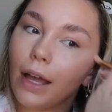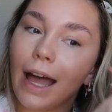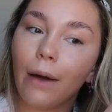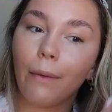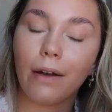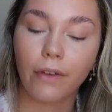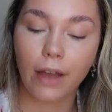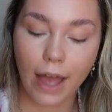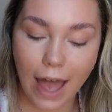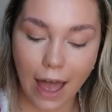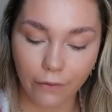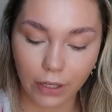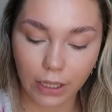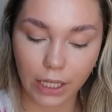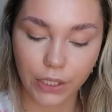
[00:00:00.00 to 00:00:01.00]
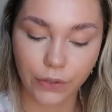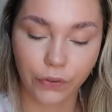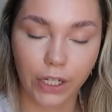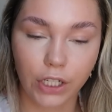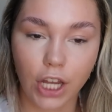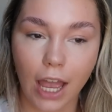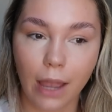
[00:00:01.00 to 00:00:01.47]
However, having this
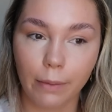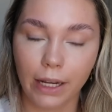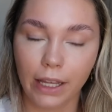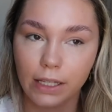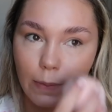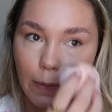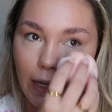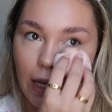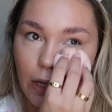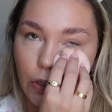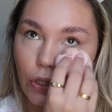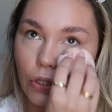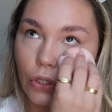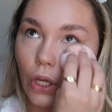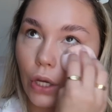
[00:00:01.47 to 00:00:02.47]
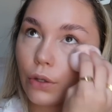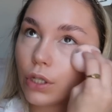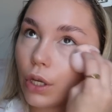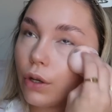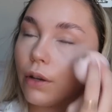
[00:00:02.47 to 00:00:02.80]
free time leaves me so